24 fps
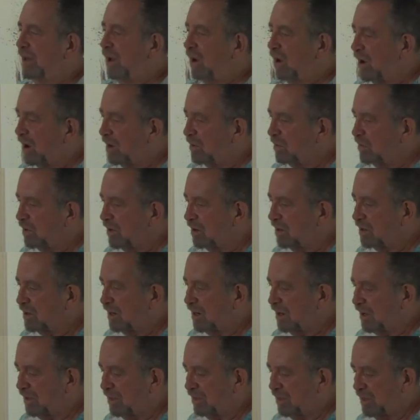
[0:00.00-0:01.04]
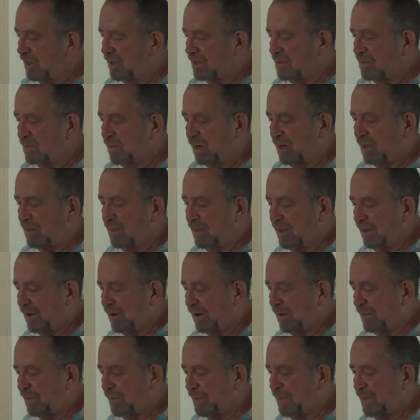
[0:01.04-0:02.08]
writers are
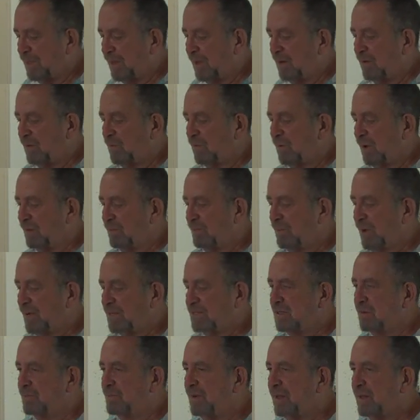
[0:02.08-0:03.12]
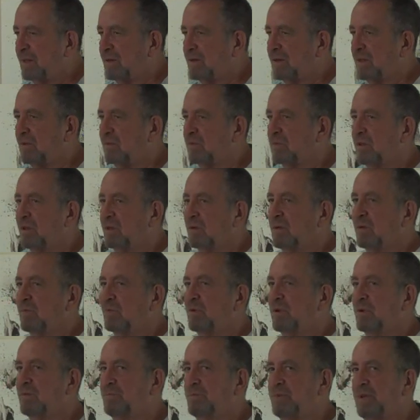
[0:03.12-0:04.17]
perplexed to know what to do about
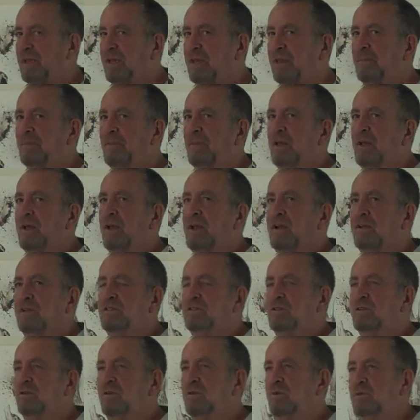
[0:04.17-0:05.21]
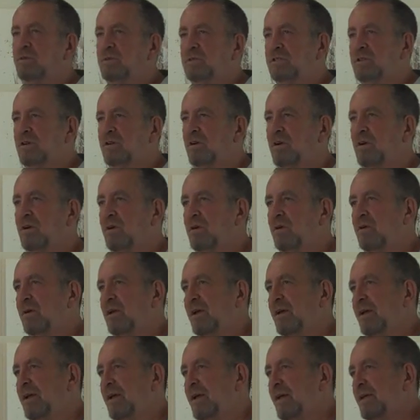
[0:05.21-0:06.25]
all of this. So my idea
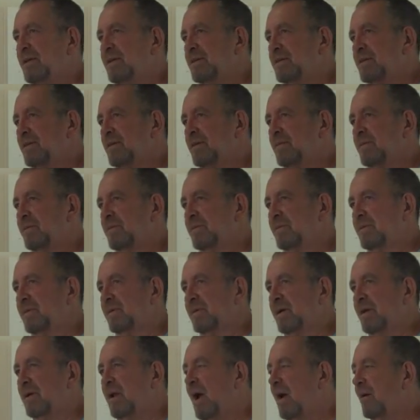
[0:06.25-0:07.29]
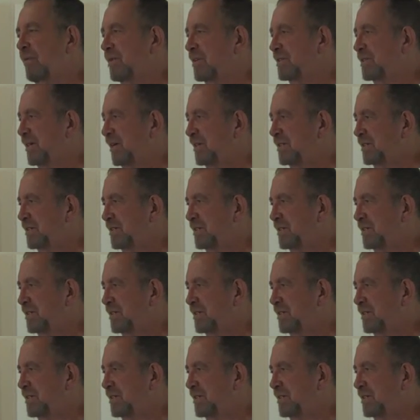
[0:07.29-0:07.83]
is, since I